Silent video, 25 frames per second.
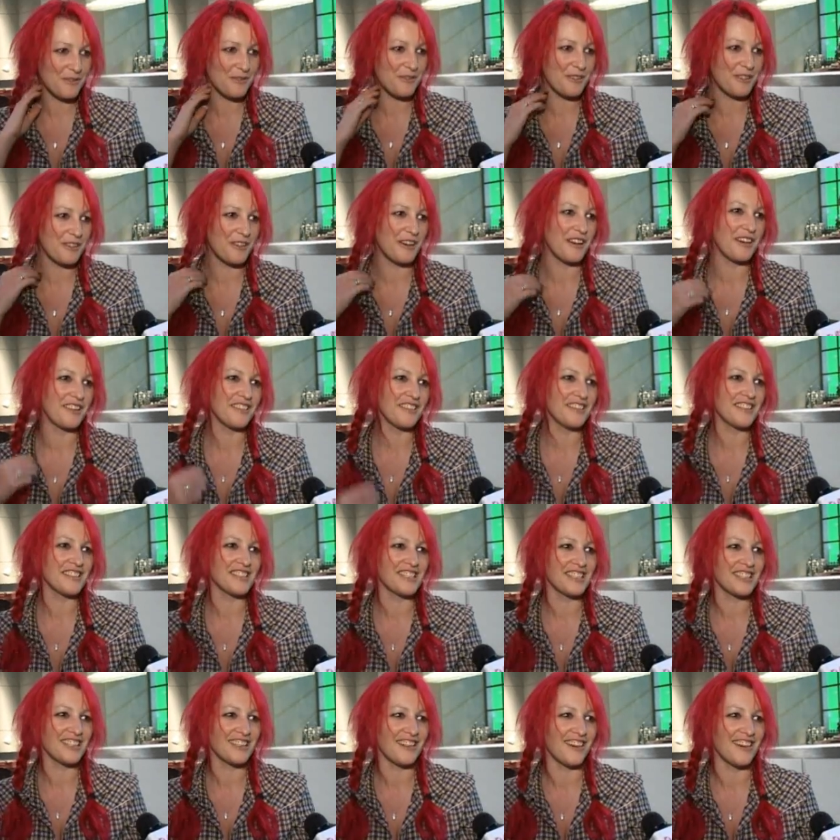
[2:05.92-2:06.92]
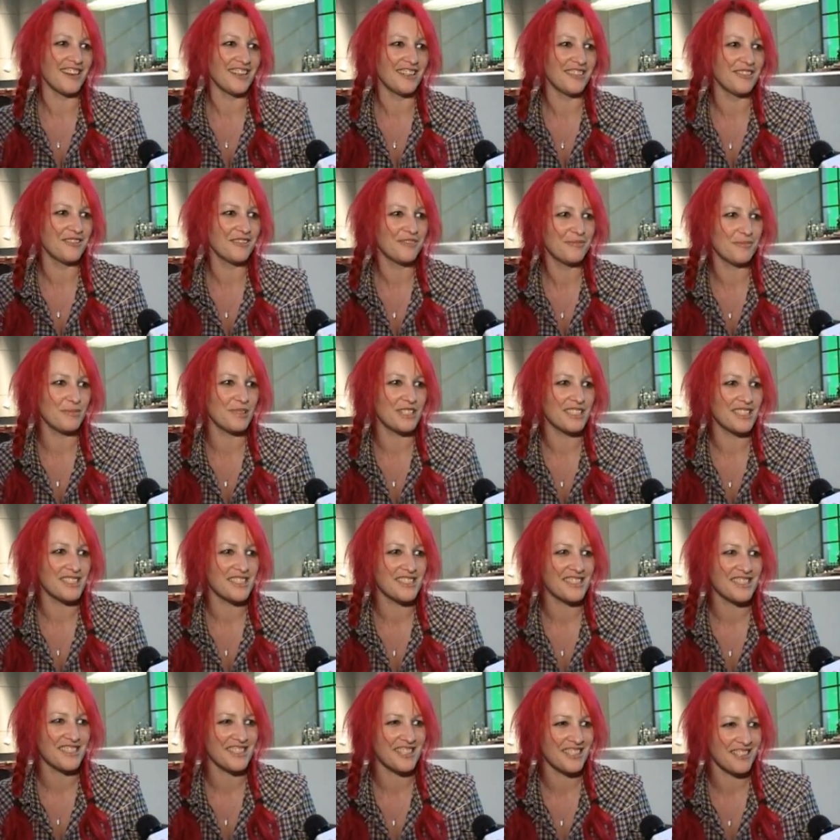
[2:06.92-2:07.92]
for uh, the decline of
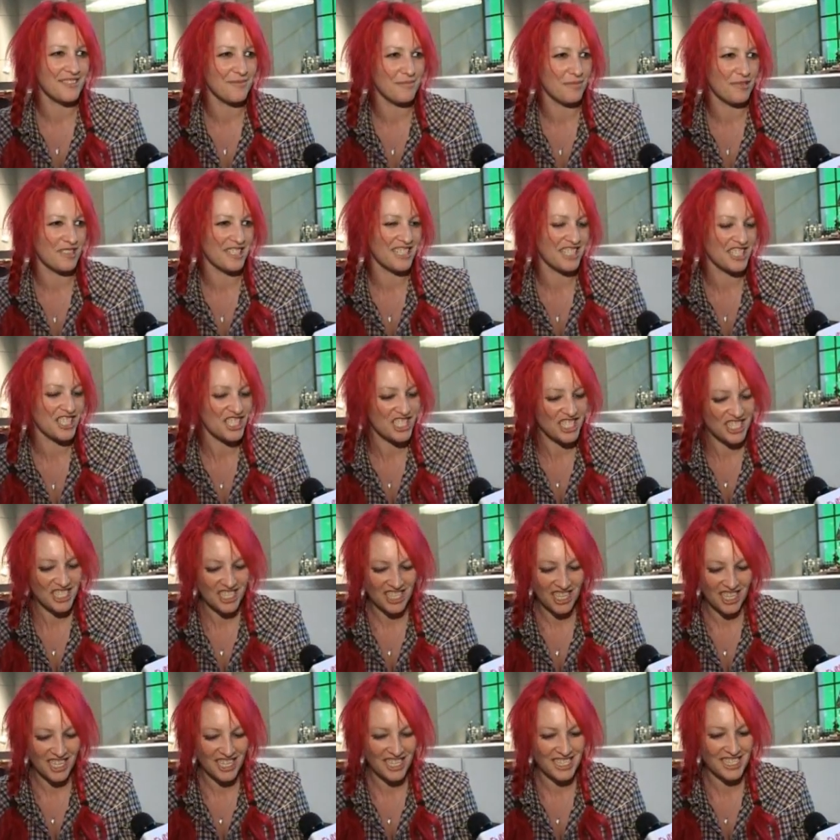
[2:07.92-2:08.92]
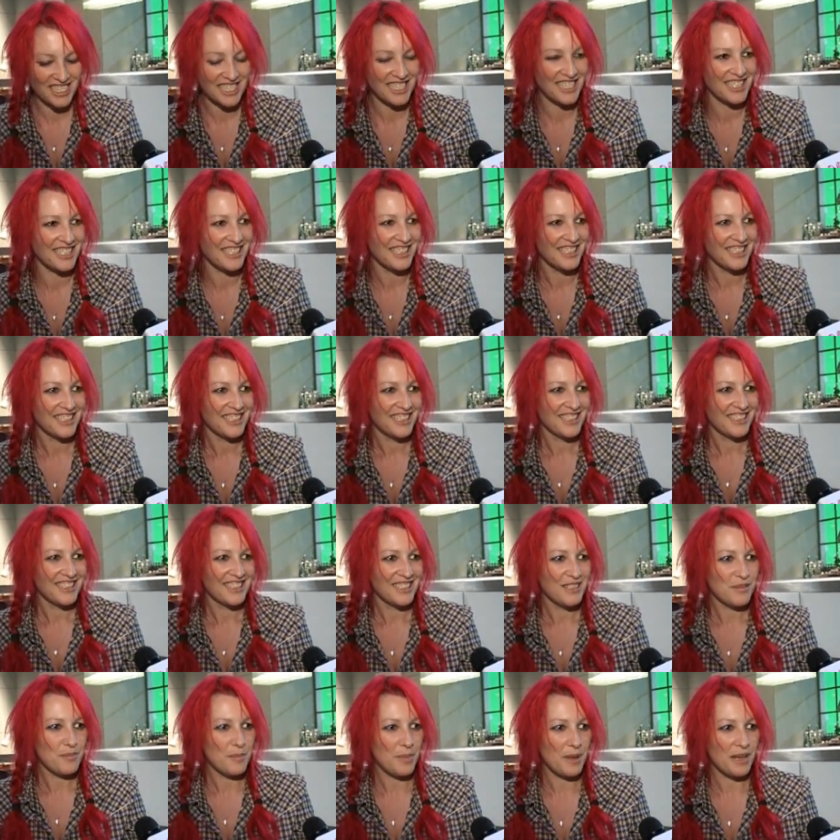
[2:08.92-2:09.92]
British British society.
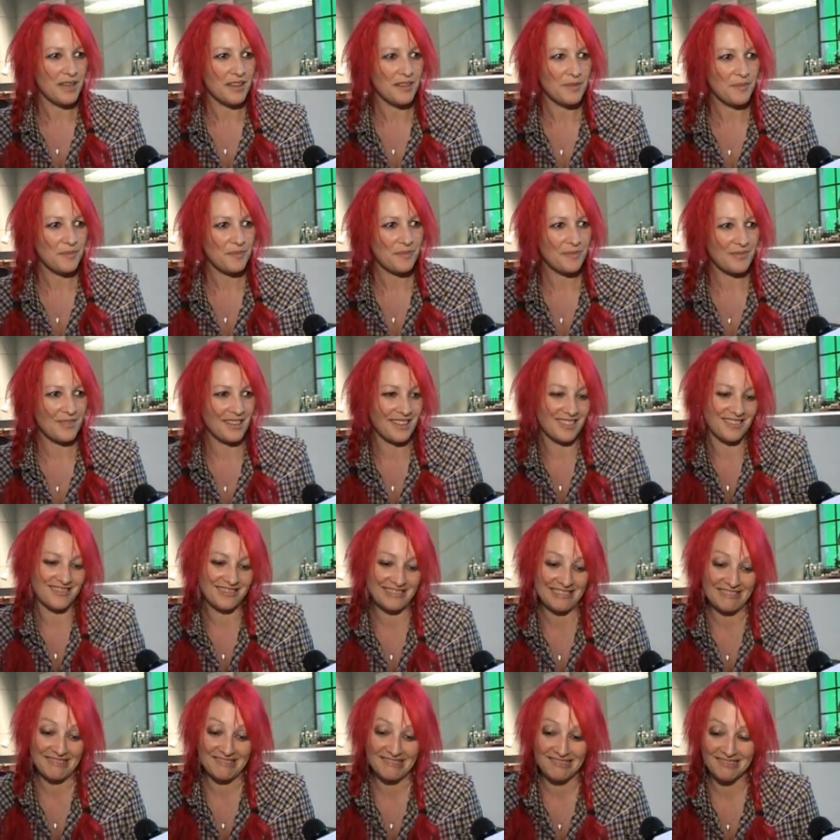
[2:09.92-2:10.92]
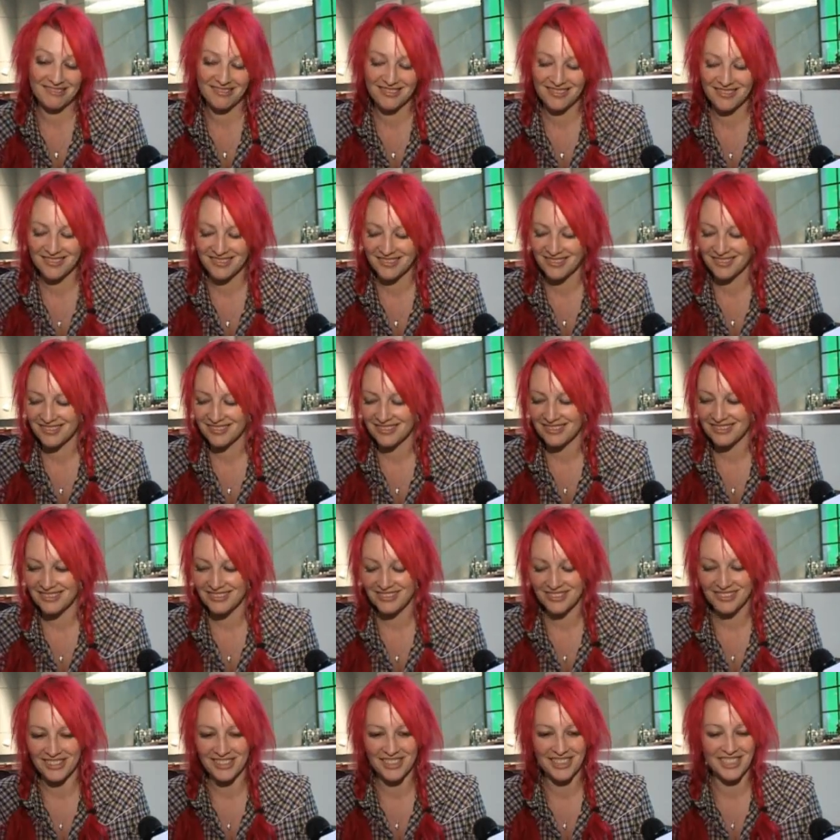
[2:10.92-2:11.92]
But,
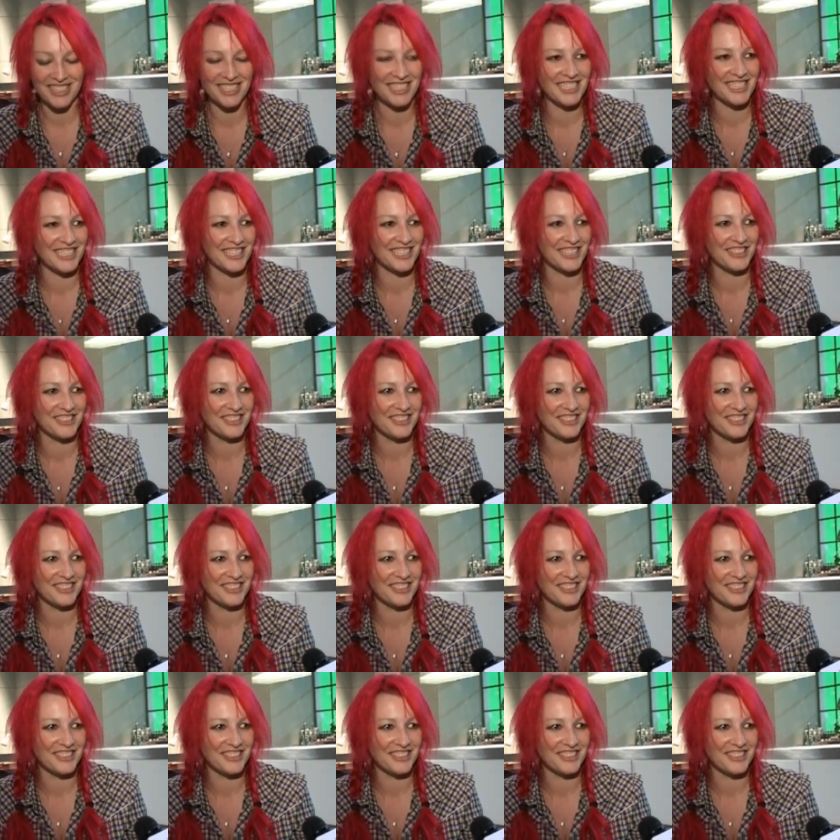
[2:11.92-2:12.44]
what can you do?